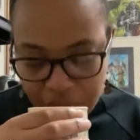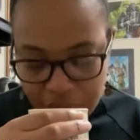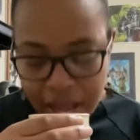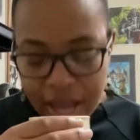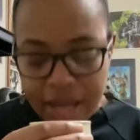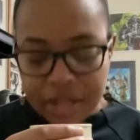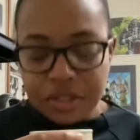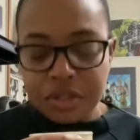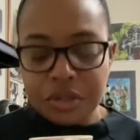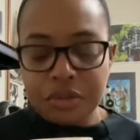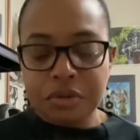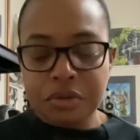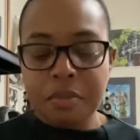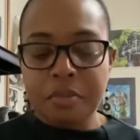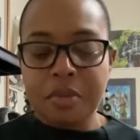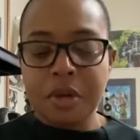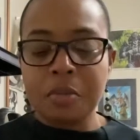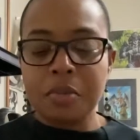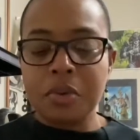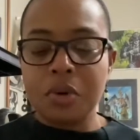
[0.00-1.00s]
I do
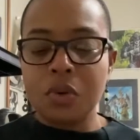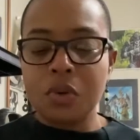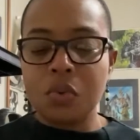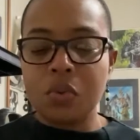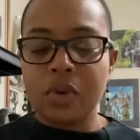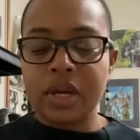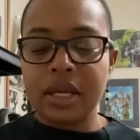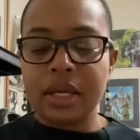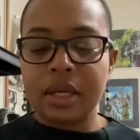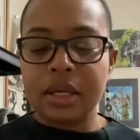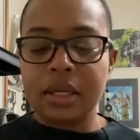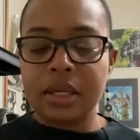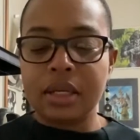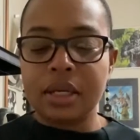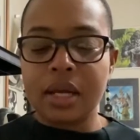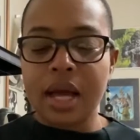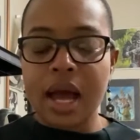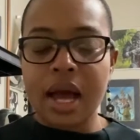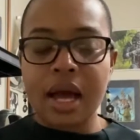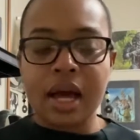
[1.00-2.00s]
remember when
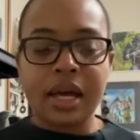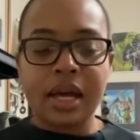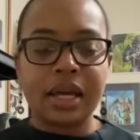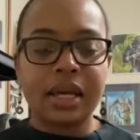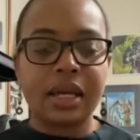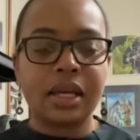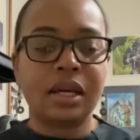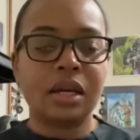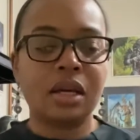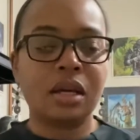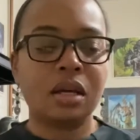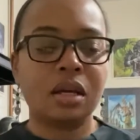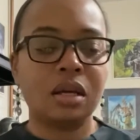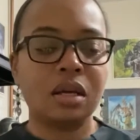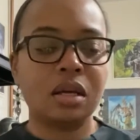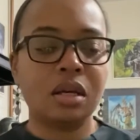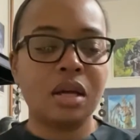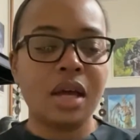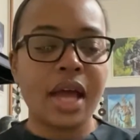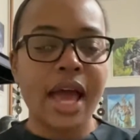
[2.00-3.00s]
I
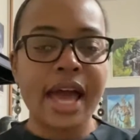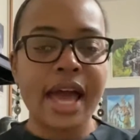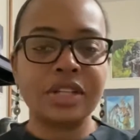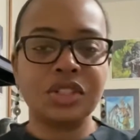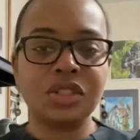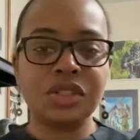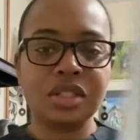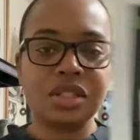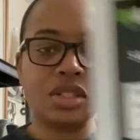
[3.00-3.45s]
actually